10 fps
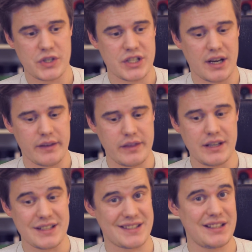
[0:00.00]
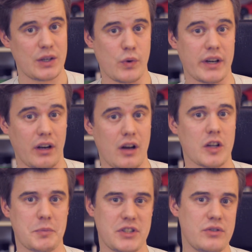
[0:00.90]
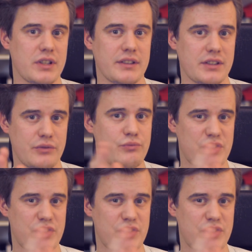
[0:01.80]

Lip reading: which I think is still quite a lot, but you can